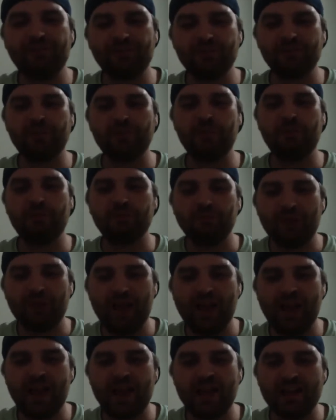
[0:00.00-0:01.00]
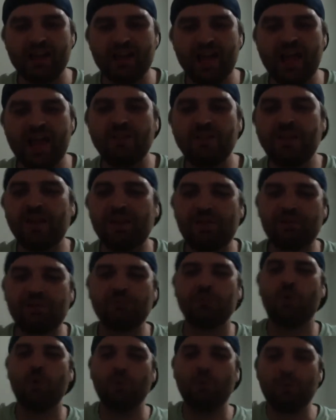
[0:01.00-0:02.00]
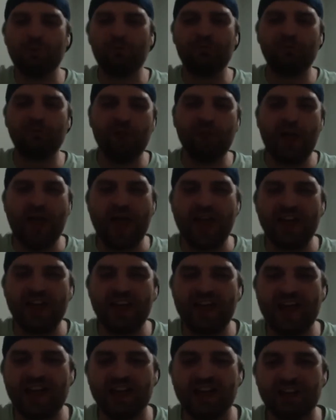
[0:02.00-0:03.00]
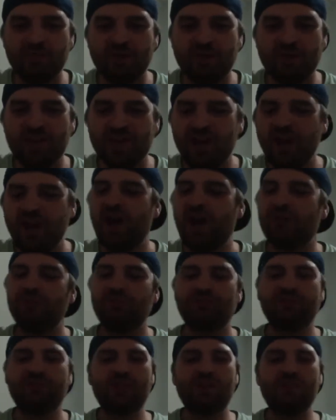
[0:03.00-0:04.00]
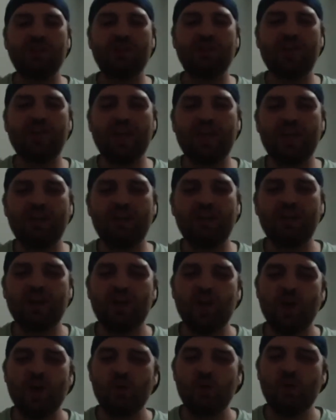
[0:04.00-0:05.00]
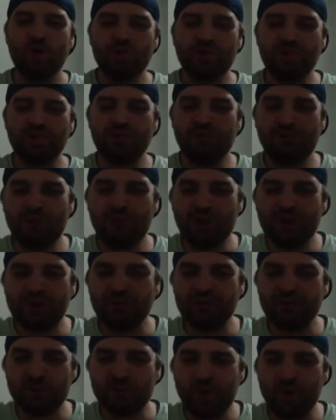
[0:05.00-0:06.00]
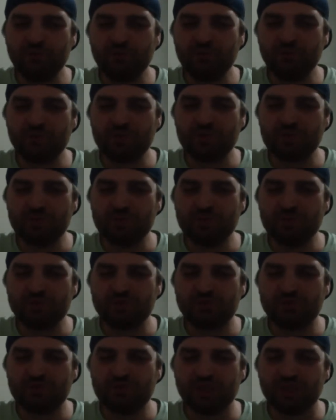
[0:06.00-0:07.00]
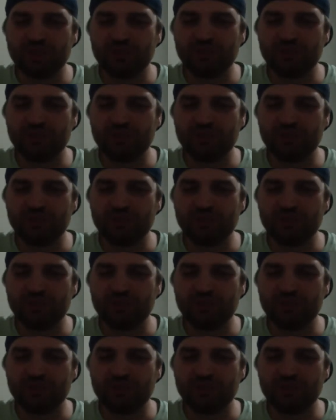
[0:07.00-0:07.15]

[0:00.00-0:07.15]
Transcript: the play, and they throw the flag at him. I was saying in my head, what the fuck is wrong with this piece of shit?